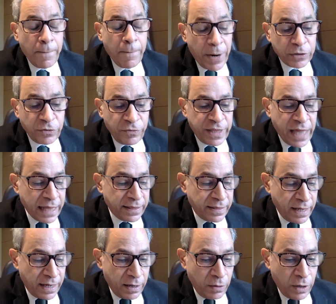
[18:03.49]
Part of that
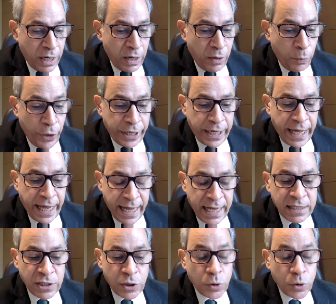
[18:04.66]
work is